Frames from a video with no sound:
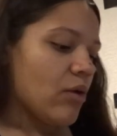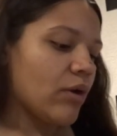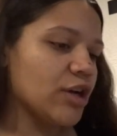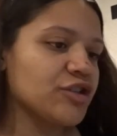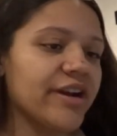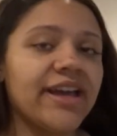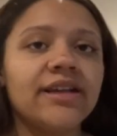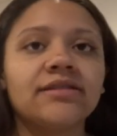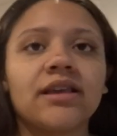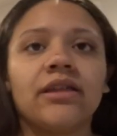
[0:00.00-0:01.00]
Wash your
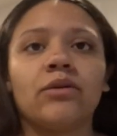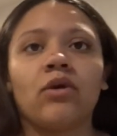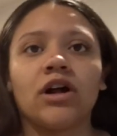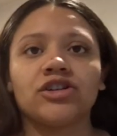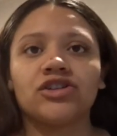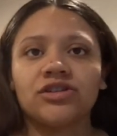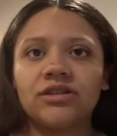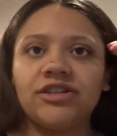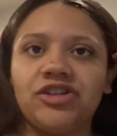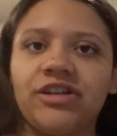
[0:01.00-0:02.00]
hands and then wash
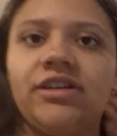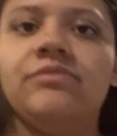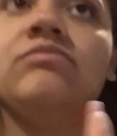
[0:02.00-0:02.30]
the chicken.